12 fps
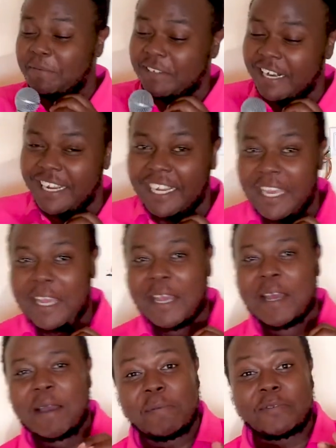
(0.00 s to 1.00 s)
trying.
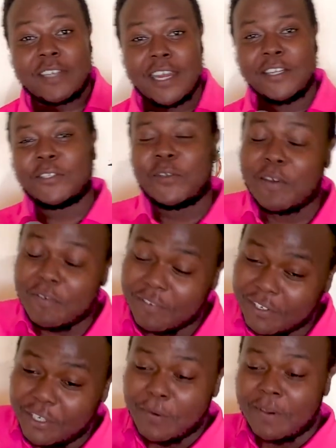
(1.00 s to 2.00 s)
I'm trying to do a
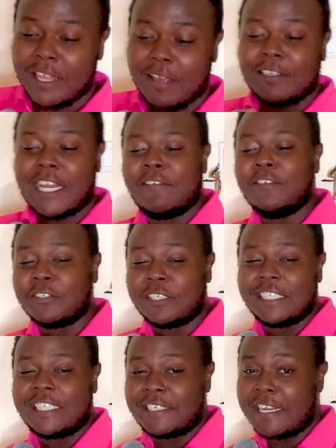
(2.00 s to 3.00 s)
video without having to
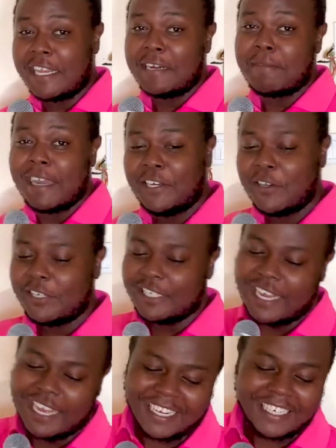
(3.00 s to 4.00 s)
restrain my daughter,
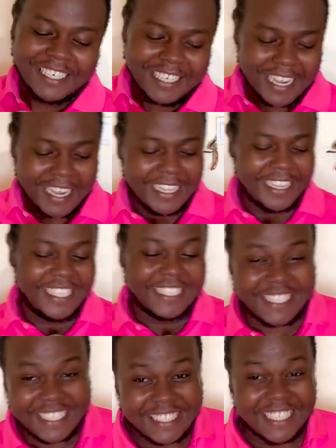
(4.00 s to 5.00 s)
and uh, this
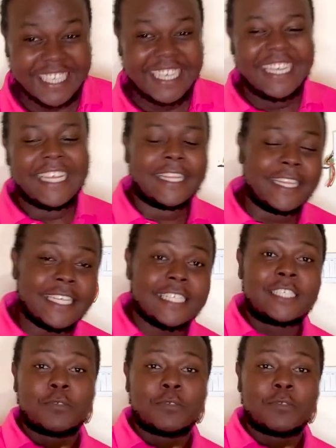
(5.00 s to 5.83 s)
is this.